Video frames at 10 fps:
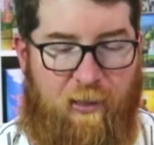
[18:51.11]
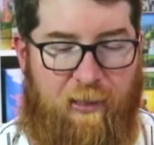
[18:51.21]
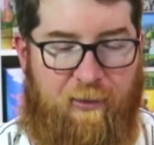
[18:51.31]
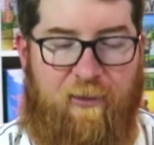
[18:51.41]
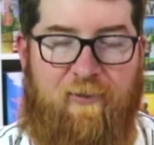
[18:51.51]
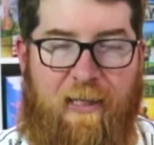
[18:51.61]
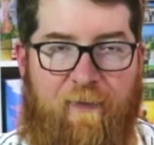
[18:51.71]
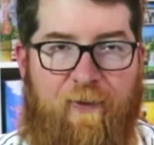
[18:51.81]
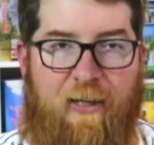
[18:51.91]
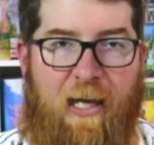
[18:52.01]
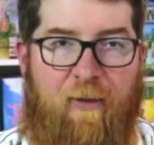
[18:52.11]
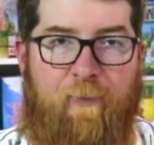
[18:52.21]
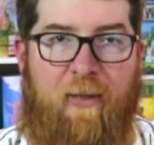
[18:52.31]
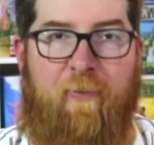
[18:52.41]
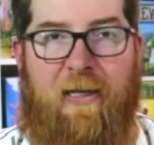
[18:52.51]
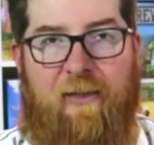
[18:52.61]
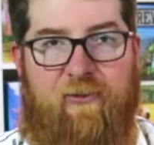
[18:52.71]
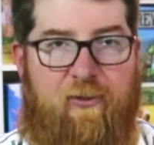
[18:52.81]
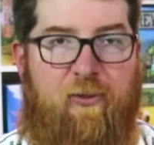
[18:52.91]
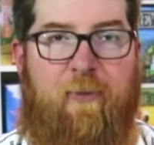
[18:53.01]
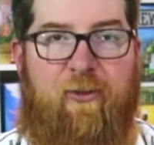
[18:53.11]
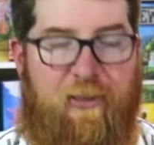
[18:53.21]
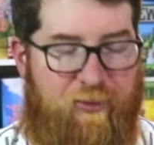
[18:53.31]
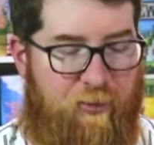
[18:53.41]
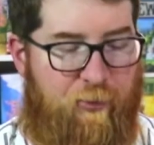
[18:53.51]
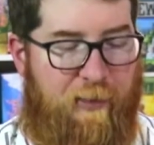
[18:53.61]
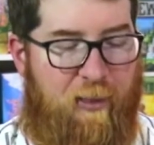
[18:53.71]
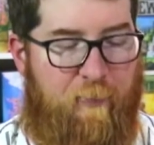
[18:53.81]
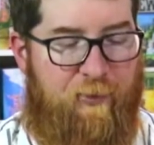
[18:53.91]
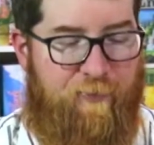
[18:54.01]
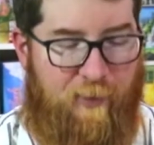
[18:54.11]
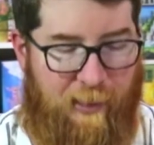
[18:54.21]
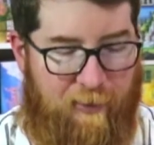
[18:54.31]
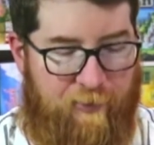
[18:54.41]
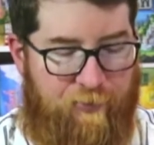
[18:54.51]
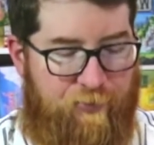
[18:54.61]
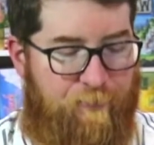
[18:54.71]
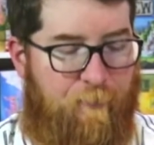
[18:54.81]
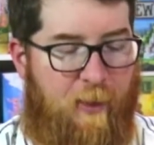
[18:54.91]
Uh, does lengthen the game a bit, but adds some interesting new elements of islands.